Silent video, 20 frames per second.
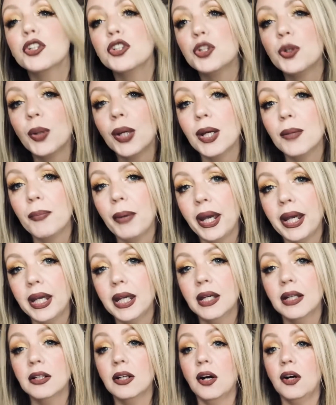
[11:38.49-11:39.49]
to hit
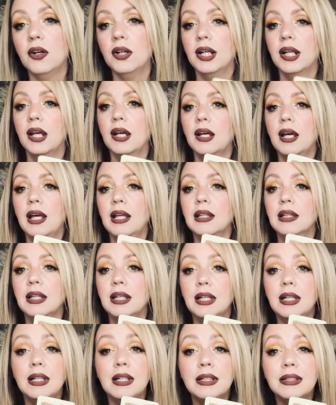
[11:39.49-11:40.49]
pan on at
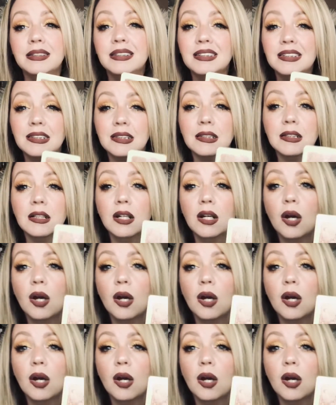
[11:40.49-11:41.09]
least